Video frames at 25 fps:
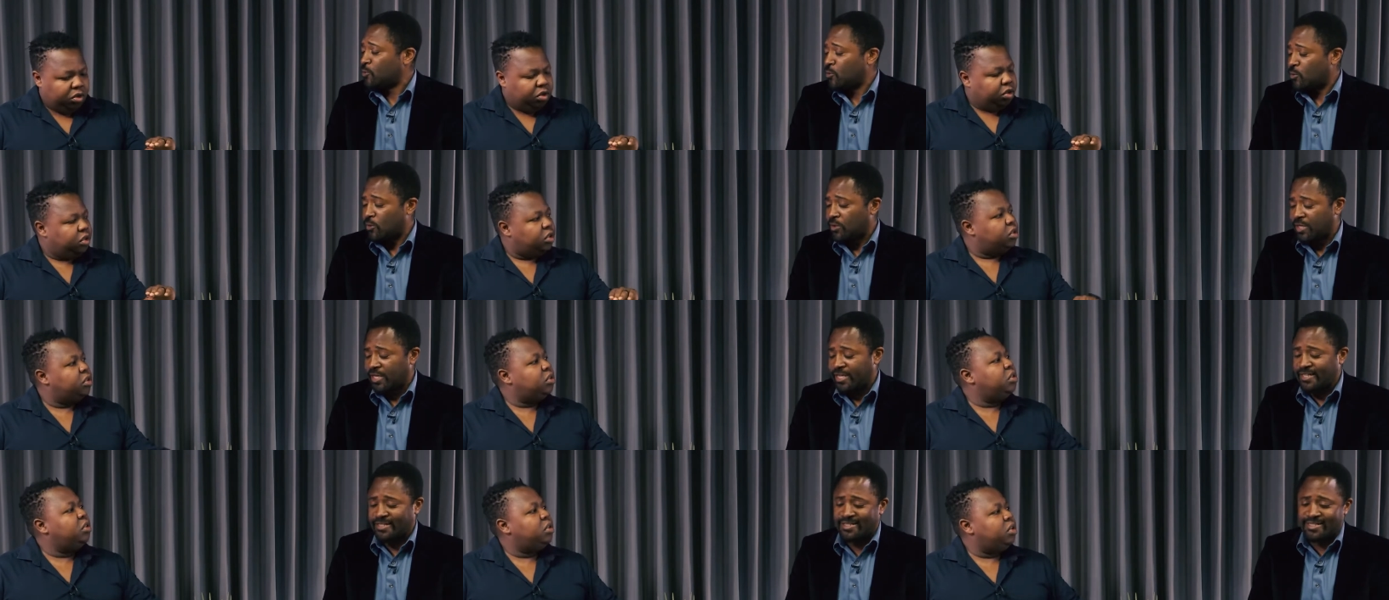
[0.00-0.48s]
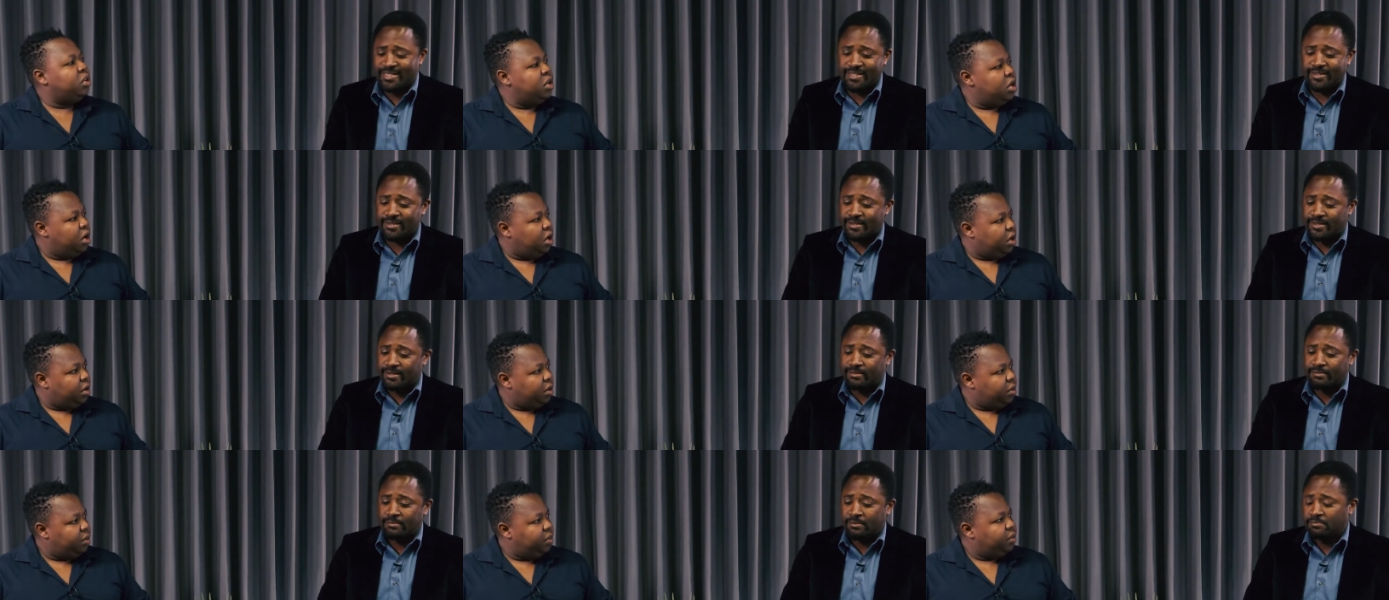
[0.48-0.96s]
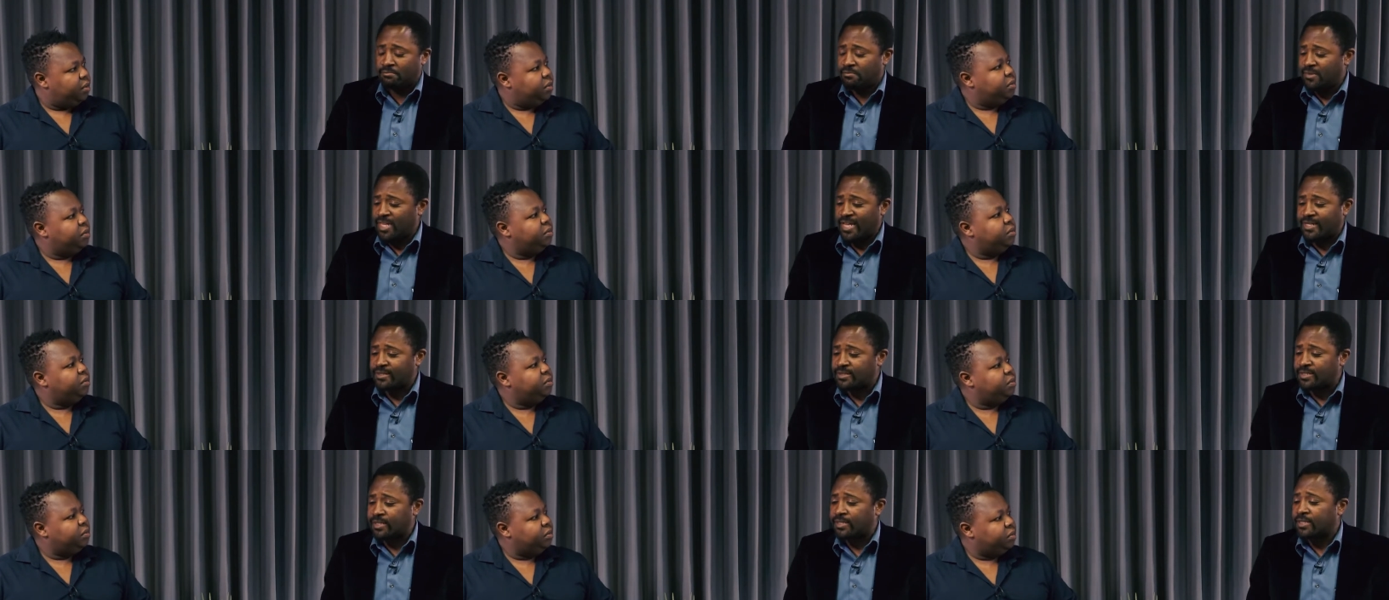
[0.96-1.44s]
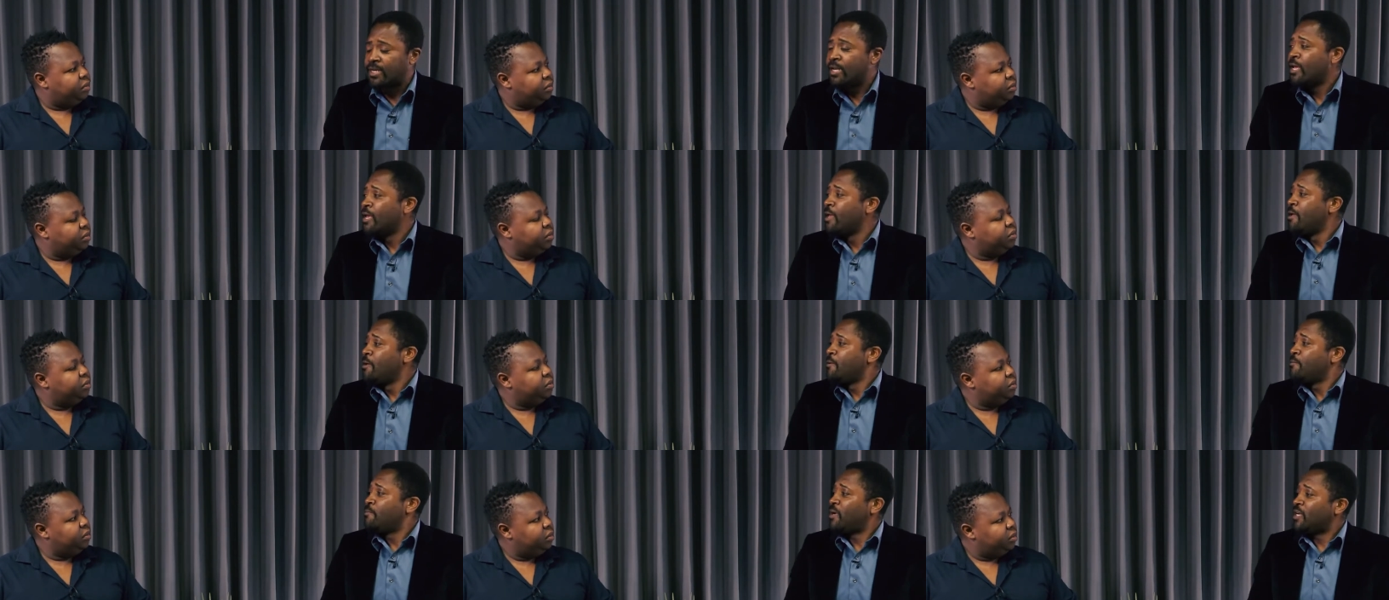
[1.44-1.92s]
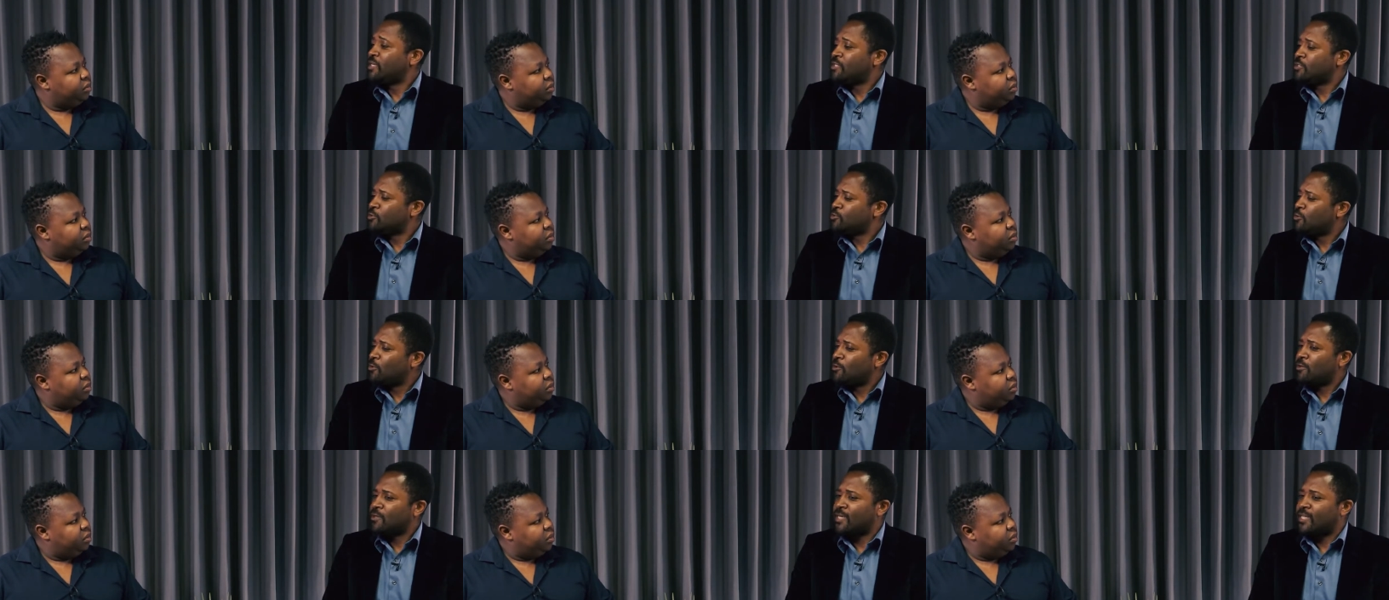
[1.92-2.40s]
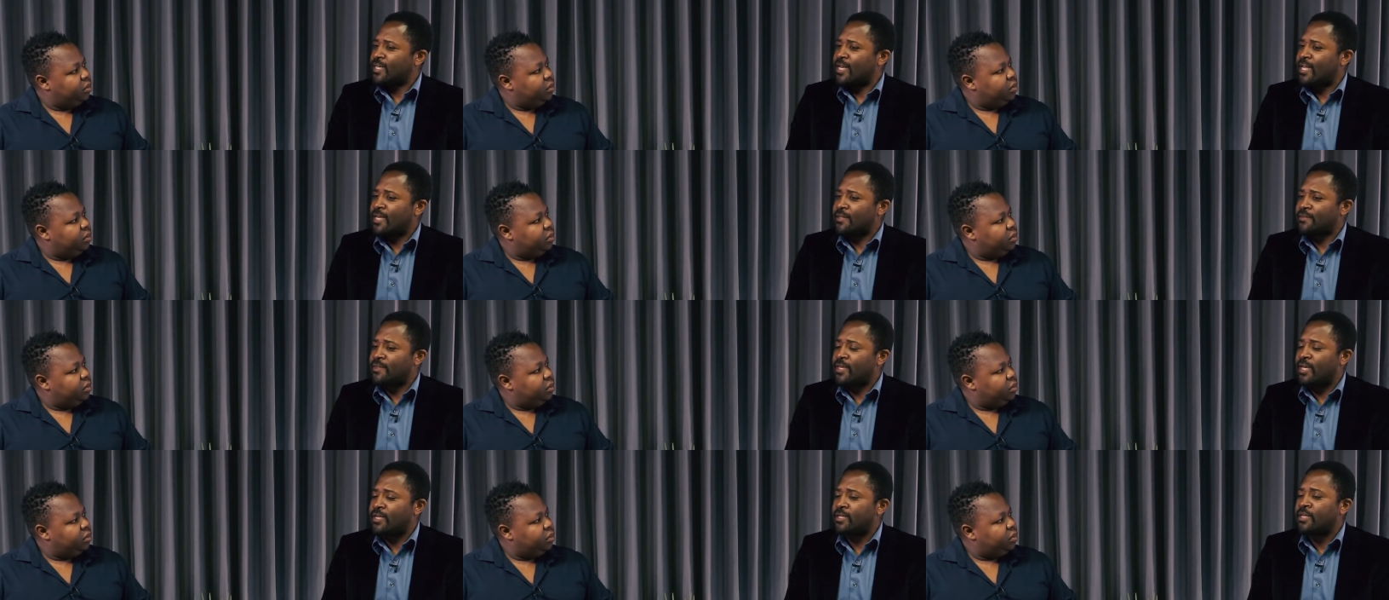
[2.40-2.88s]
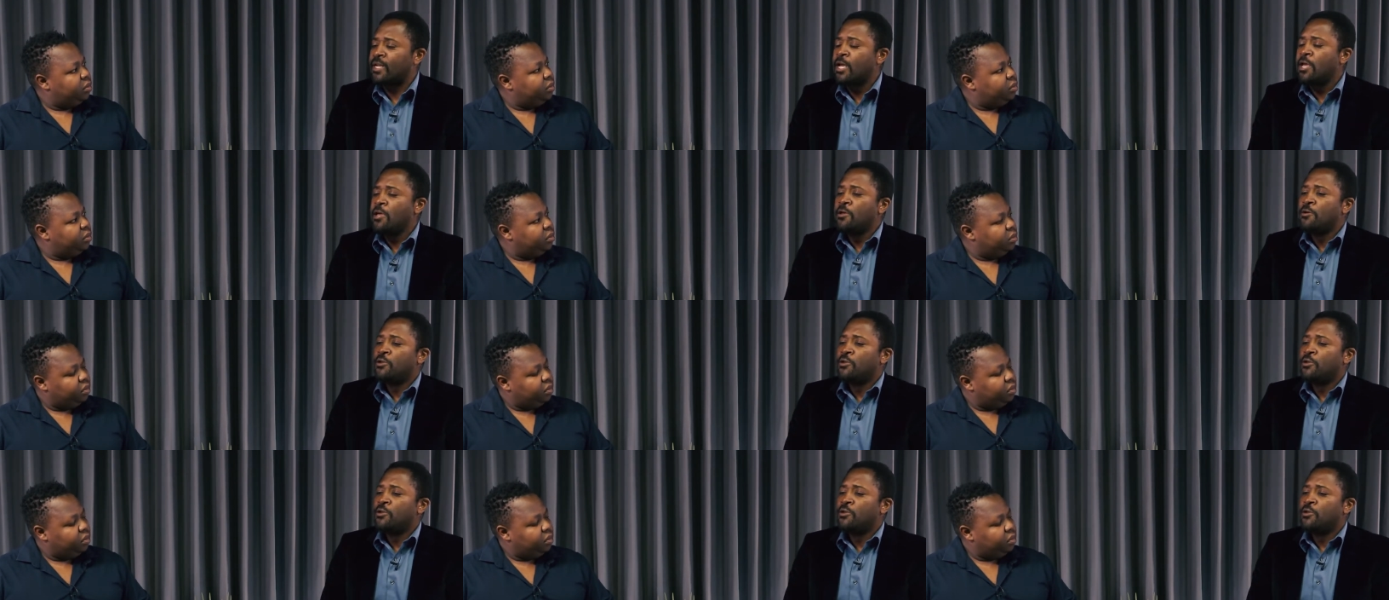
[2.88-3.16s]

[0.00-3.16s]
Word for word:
Speaker 1: look at. Yeah. That's it. But it's no longer like that.